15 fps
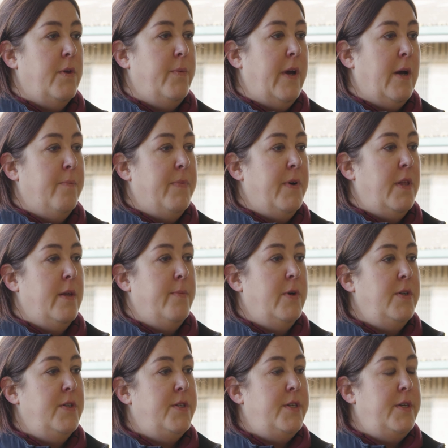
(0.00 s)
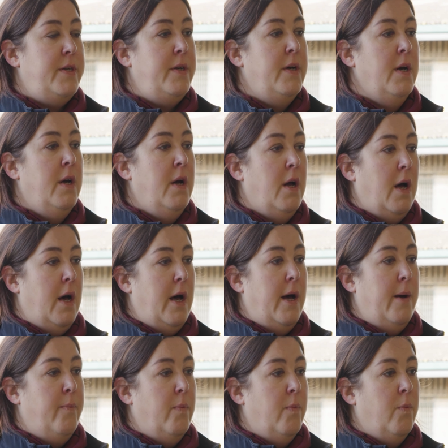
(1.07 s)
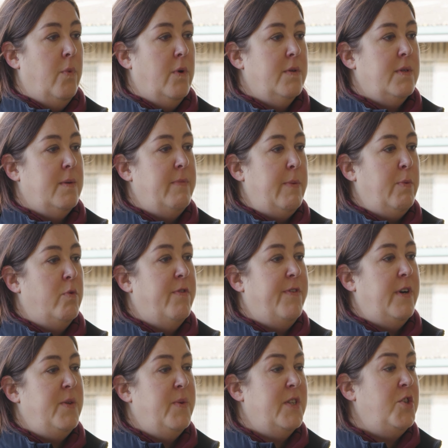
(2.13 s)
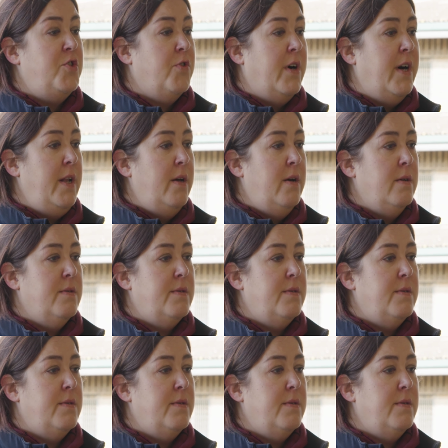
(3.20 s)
that we can put them onto what some people refer to as a dry lot,